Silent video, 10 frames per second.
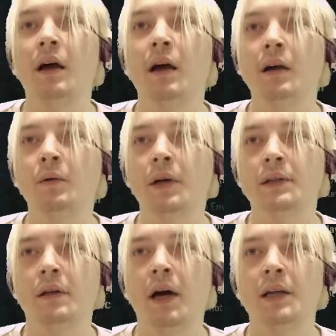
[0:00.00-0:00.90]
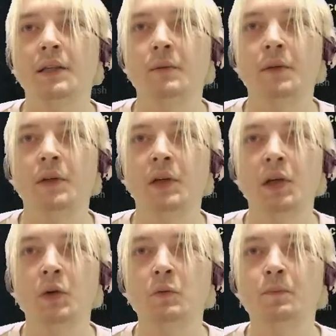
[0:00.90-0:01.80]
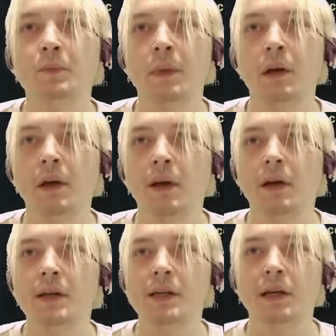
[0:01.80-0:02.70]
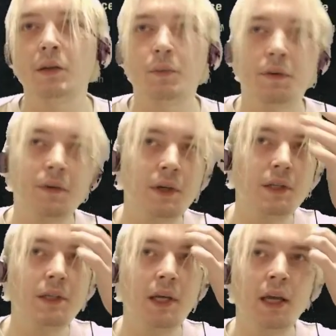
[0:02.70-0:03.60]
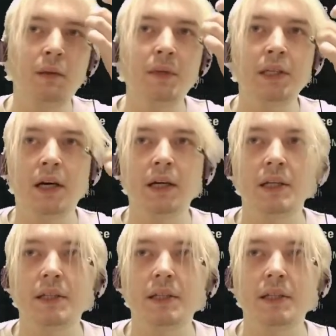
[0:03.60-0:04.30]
Quick slot item on Q. Cycle preferred enemy target.